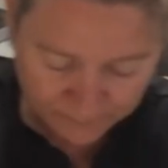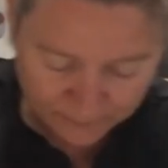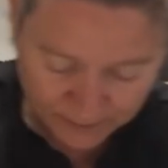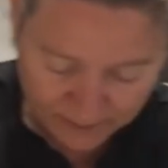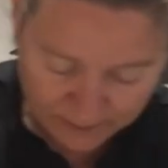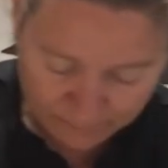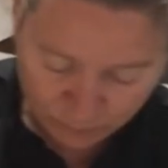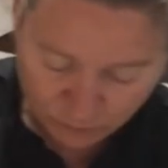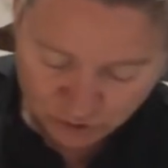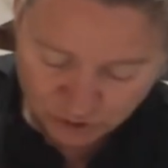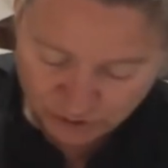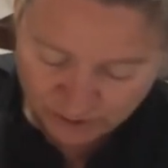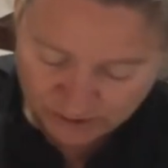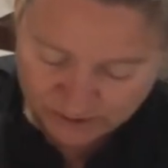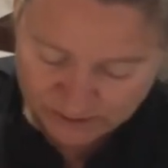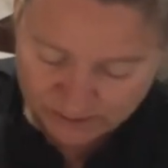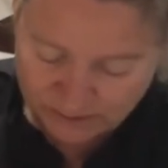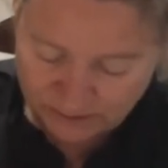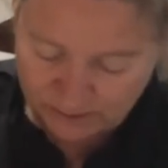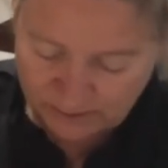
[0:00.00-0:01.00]
And what you need
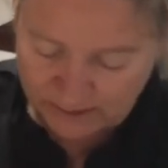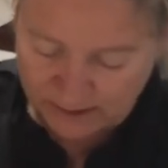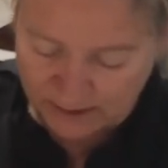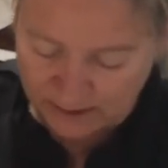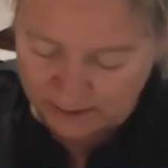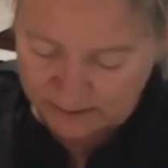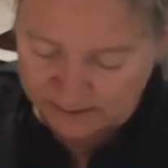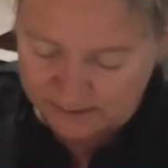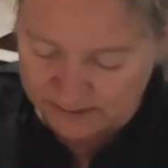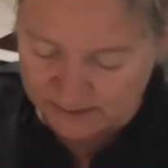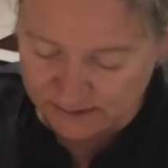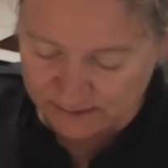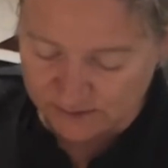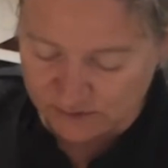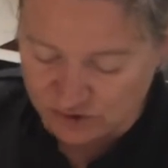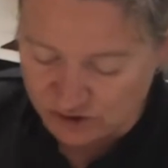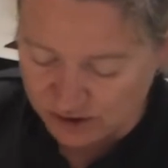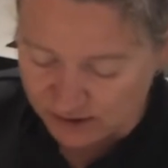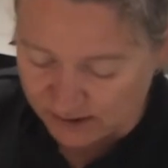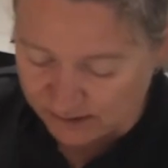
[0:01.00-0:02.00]
to do, guys, is
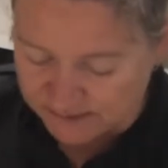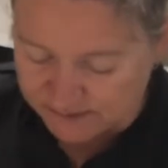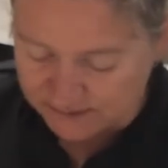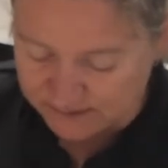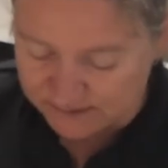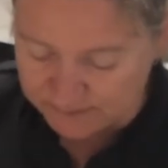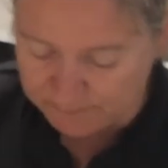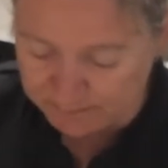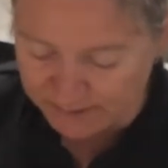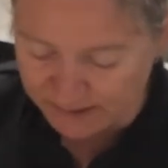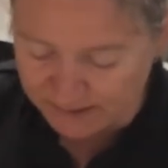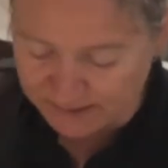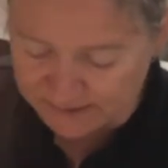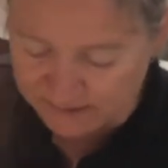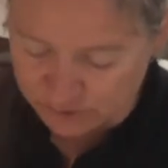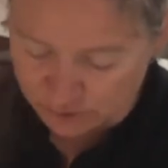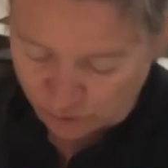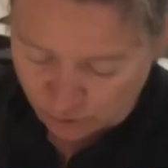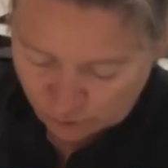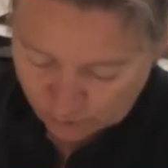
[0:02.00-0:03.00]
just mix
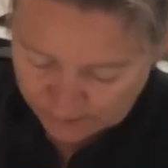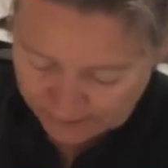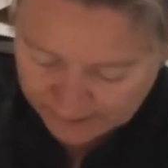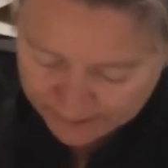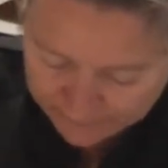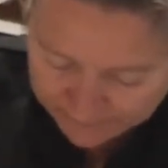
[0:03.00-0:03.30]
it all in.